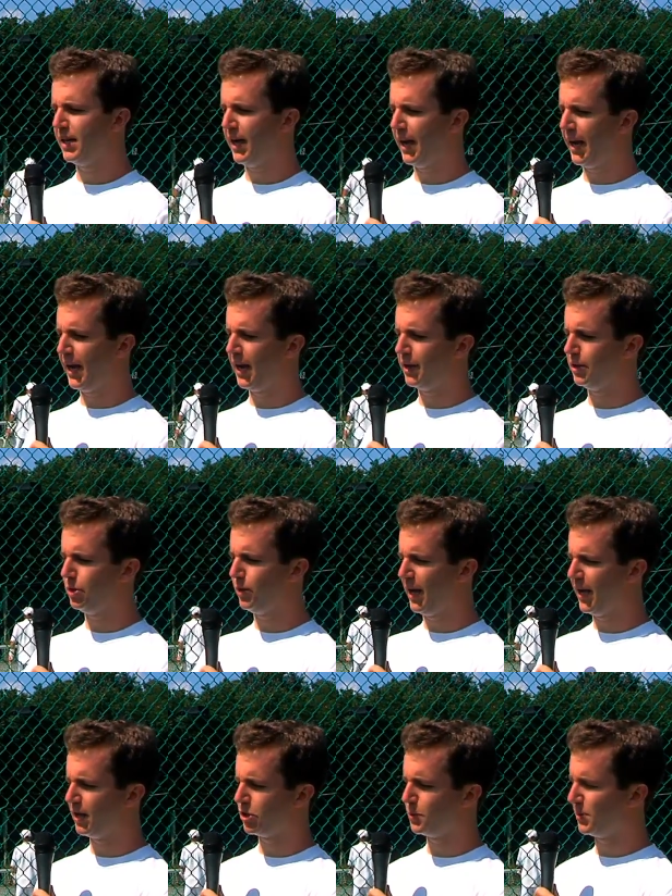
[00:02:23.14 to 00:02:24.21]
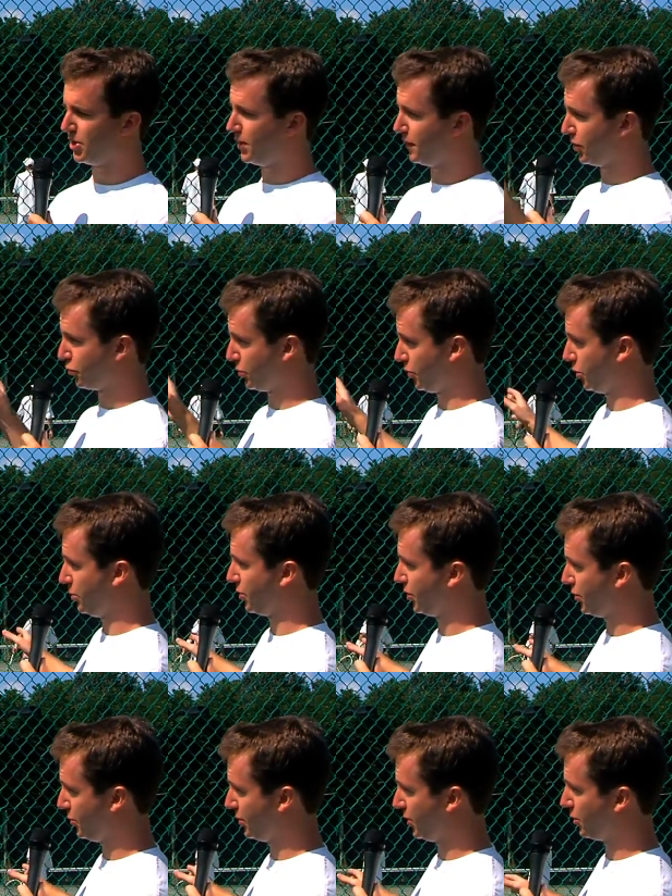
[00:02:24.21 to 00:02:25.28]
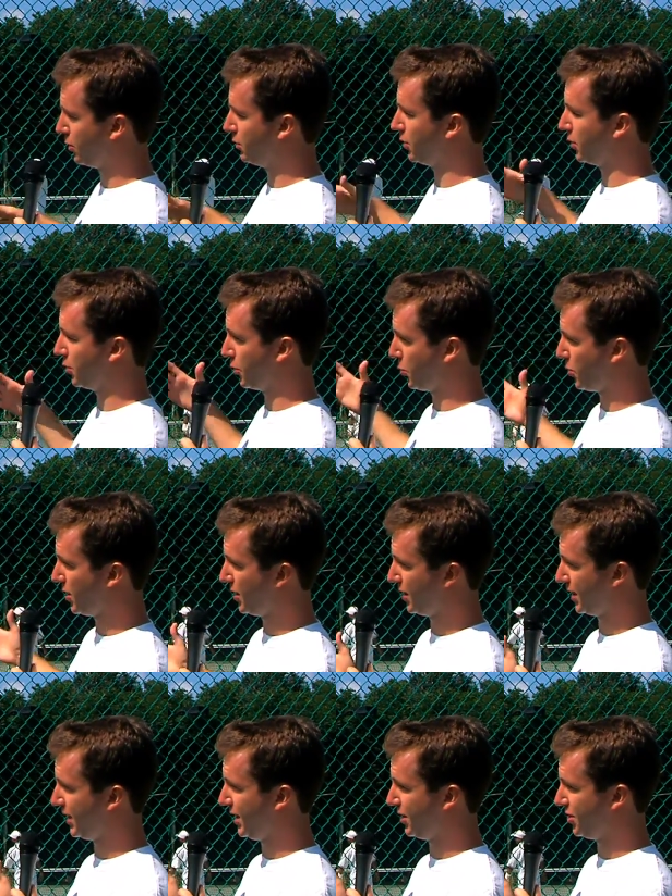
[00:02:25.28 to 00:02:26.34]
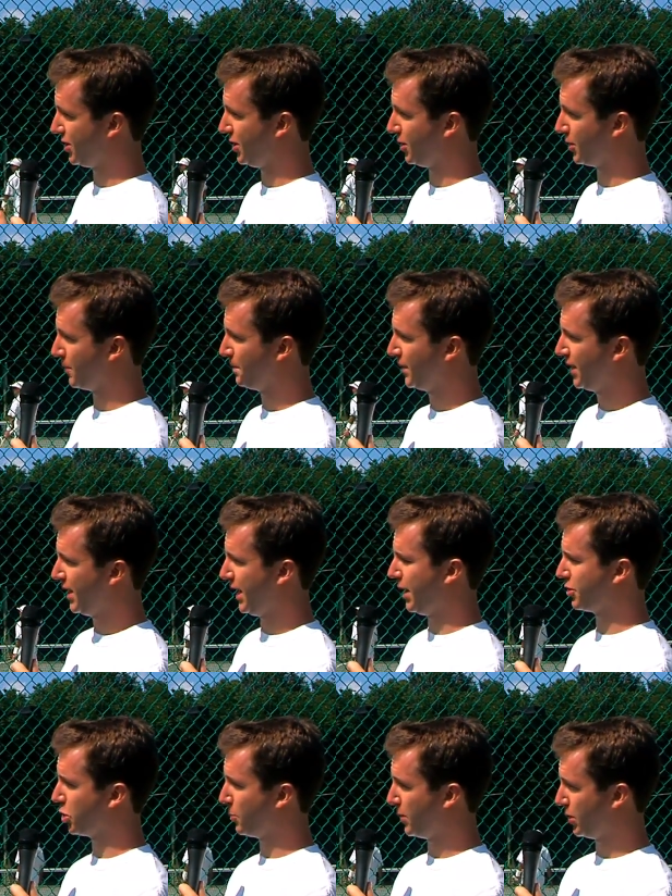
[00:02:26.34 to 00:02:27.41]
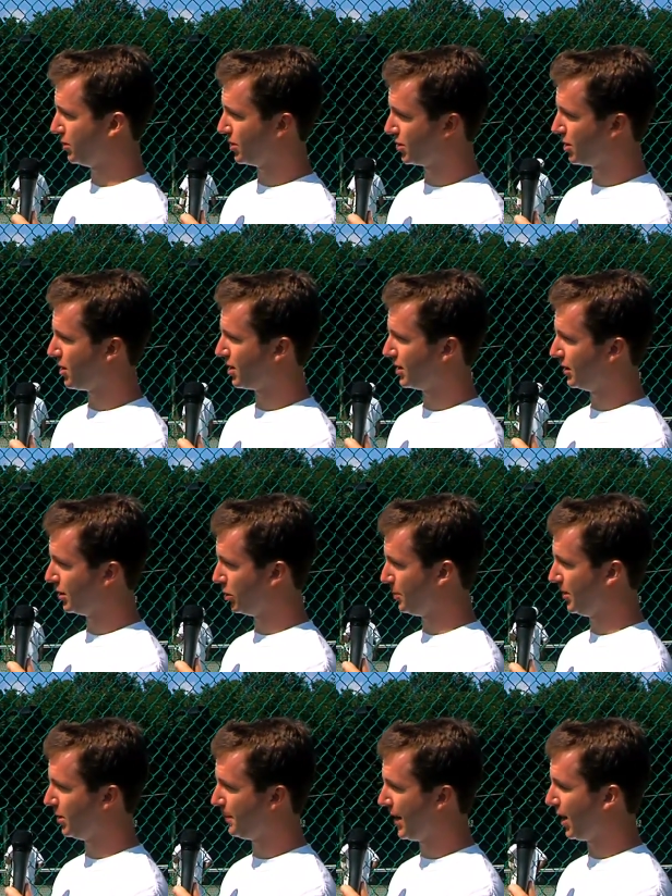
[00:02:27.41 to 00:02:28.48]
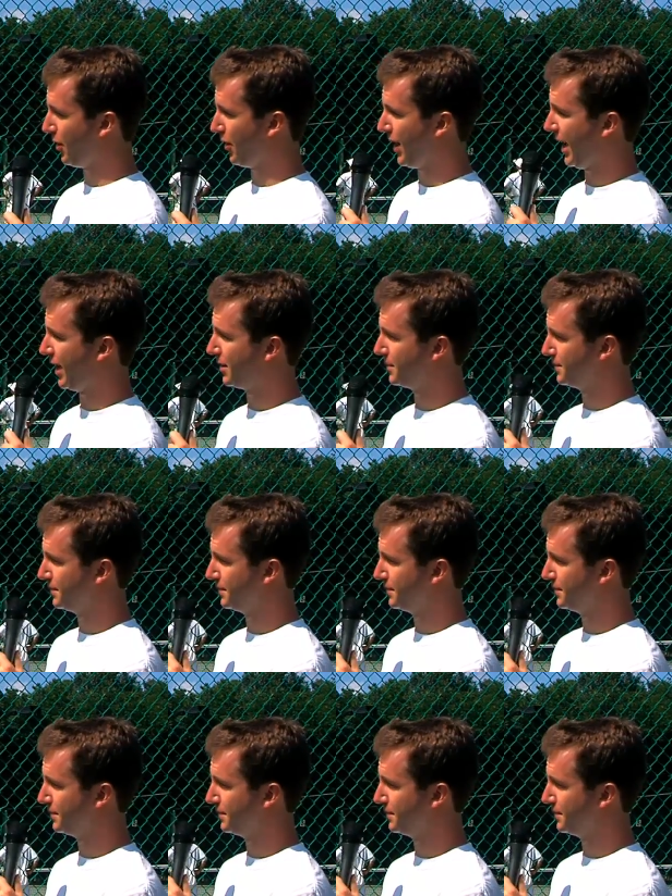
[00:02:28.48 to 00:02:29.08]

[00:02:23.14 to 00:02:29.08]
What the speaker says: And you had a specific drill you were doing earlier with one of the kids here, and I was hoping you could talk a little bit about that,